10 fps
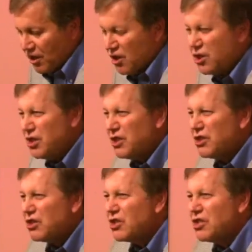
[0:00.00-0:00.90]
She
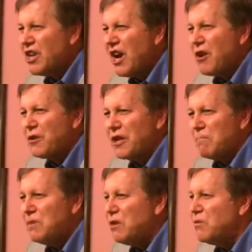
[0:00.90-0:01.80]
stared at
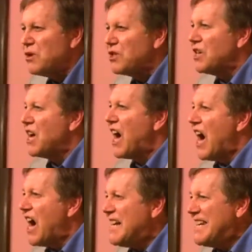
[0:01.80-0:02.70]
me with
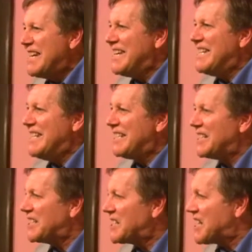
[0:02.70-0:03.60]

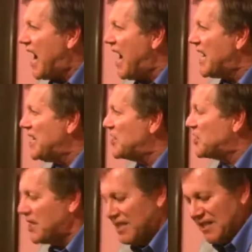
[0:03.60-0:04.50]

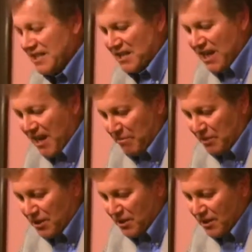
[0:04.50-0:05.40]
undisguised
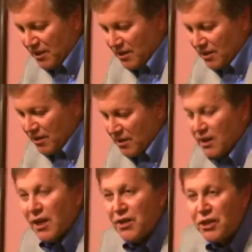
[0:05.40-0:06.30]
contempt.
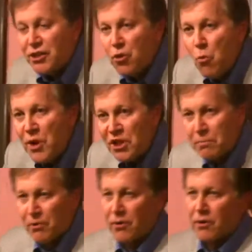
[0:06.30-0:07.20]
And then she
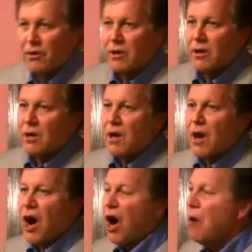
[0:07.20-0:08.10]
whispered,
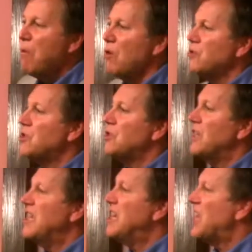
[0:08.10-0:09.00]
almost
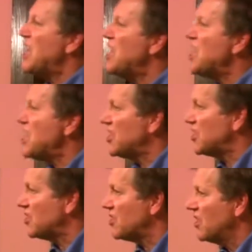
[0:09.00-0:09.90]
in a
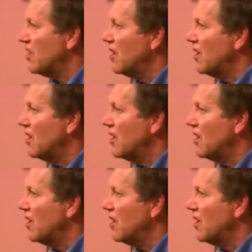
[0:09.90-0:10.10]
hiss,